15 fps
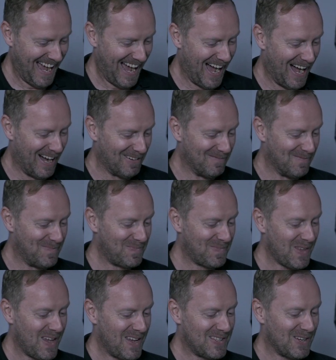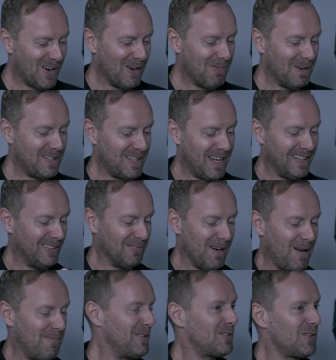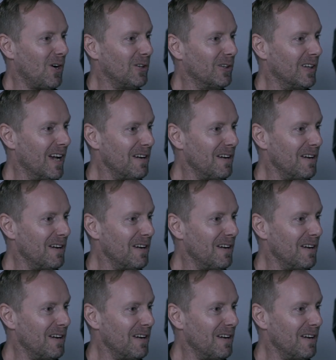um, so I went down the rabbit's hole and